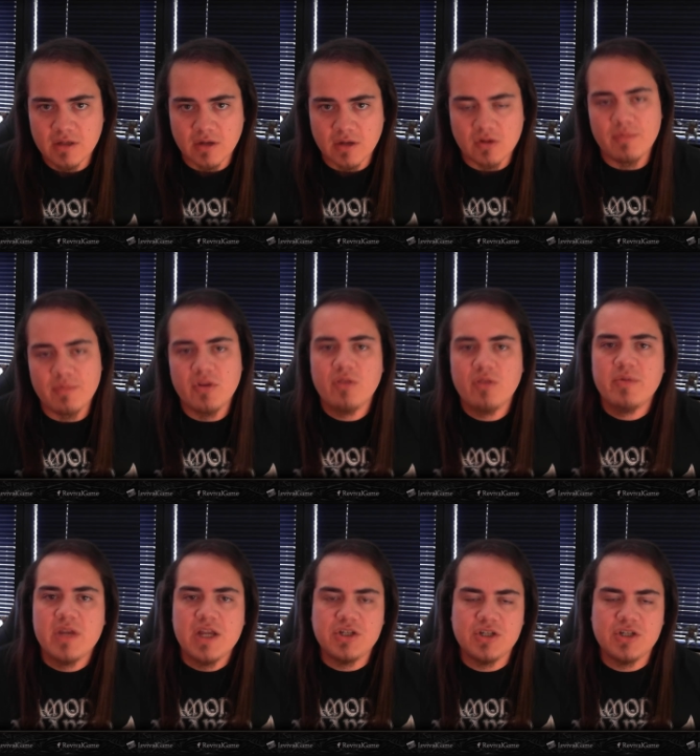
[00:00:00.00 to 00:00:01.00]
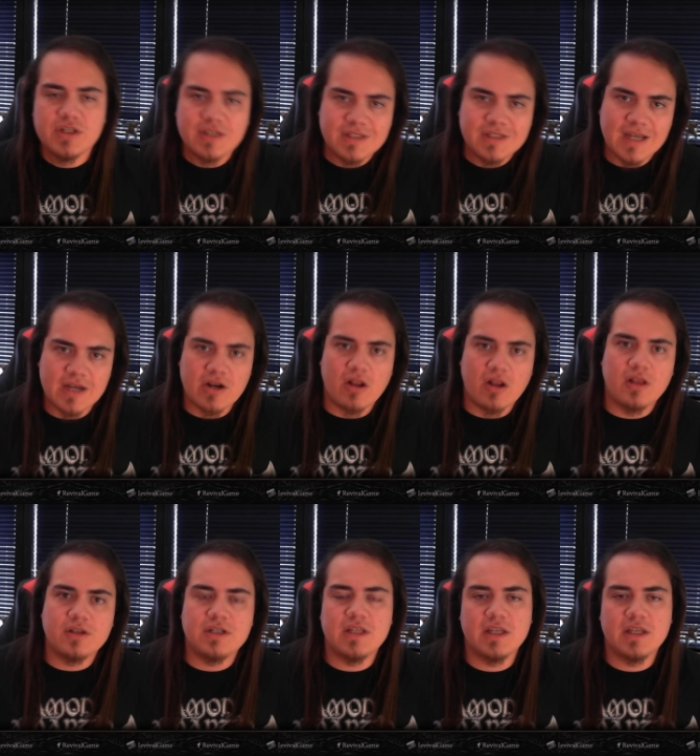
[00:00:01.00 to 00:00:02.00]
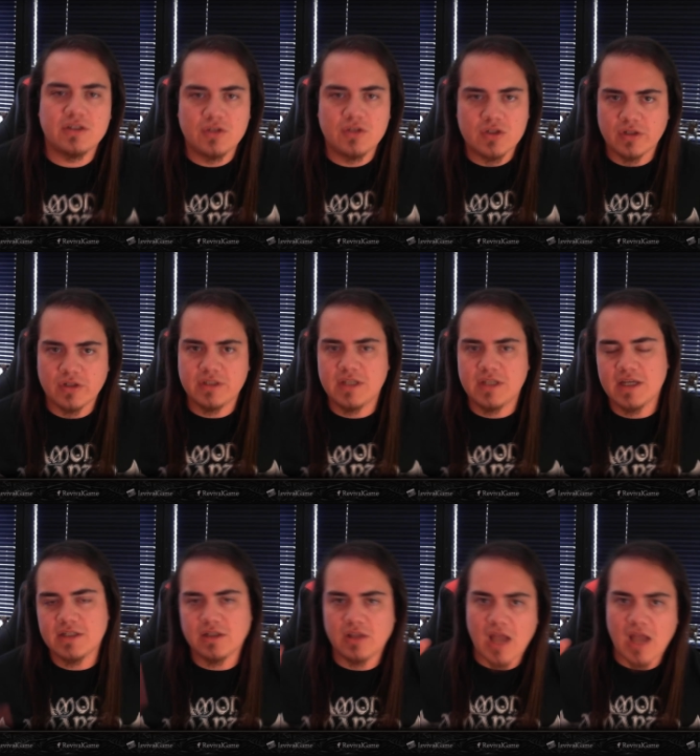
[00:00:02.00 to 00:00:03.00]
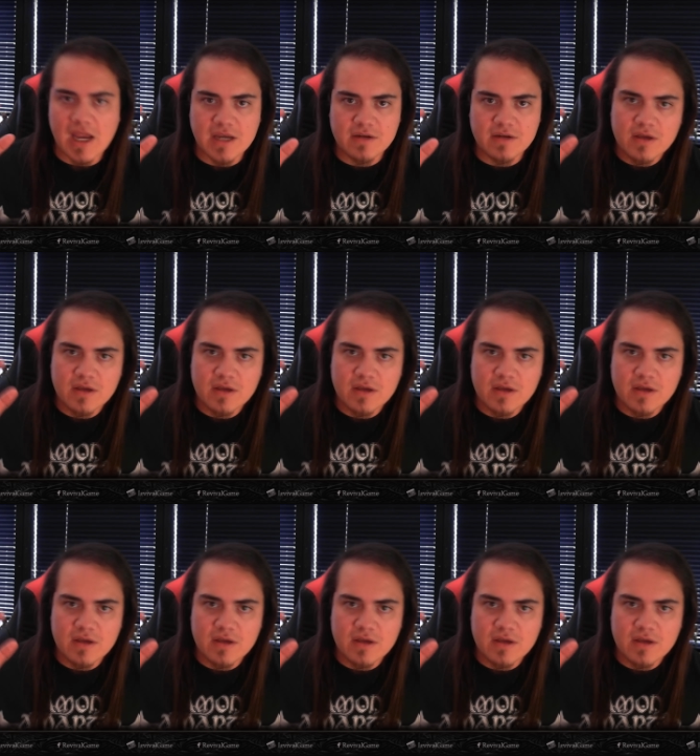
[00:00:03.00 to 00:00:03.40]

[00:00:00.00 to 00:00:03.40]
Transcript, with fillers: Now, global illumination is a technology that essentially takes a light